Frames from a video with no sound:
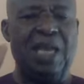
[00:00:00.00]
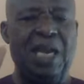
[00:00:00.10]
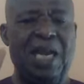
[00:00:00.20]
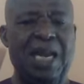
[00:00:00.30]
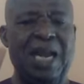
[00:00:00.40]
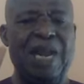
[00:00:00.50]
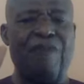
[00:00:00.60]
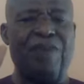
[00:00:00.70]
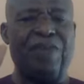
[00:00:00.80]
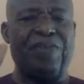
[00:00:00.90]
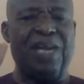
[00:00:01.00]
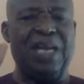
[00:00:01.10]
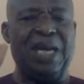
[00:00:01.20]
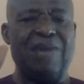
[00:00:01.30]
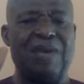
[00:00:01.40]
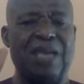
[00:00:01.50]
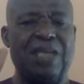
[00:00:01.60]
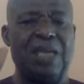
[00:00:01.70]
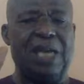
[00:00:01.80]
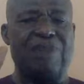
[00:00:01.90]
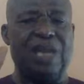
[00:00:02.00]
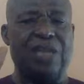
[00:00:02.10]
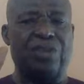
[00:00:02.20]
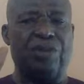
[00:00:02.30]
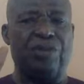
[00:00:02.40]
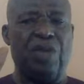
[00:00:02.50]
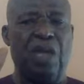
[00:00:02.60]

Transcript: let everything they have done, I've asked you,